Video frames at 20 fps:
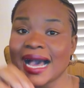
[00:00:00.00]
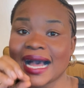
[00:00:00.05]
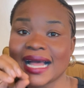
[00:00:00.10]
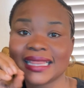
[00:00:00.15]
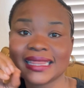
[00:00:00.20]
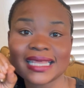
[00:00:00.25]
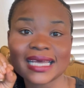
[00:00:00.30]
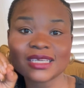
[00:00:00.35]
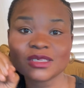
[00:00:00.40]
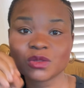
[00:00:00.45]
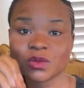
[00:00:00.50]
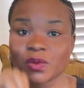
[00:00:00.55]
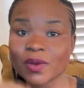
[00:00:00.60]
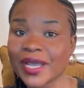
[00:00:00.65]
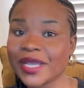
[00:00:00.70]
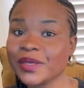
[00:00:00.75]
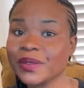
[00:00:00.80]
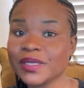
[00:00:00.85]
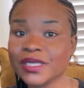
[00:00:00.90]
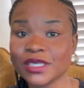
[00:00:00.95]
and that's
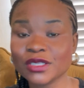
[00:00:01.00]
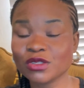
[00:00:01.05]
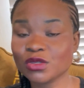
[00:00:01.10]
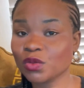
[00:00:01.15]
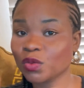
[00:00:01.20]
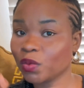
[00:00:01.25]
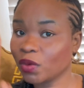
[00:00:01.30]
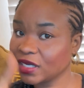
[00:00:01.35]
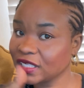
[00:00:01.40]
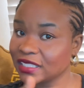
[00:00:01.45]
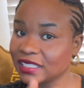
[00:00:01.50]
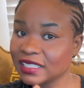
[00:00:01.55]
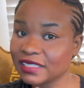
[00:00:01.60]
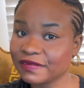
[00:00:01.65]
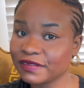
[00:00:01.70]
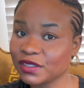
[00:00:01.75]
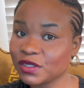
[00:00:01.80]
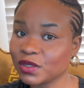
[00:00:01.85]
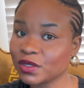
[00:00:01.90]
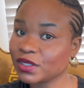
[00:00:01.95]
why you need to watch this
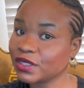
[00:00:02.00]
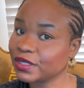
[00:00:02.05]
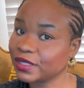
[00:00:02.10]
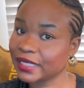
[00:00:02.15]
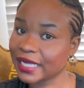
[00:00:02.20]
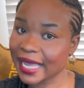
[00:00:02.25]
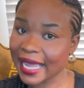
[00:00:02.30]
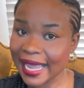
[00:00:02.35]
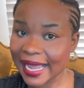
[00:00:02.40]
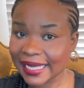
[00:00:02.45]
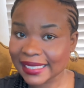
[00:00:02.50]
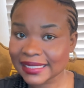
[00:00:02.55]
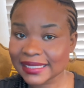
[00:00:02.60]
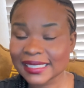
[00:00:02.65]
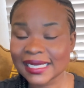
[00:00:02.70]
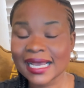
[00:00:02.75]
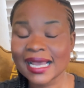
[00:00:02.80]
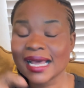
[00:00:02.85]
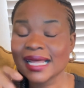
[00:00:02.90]
video to the end.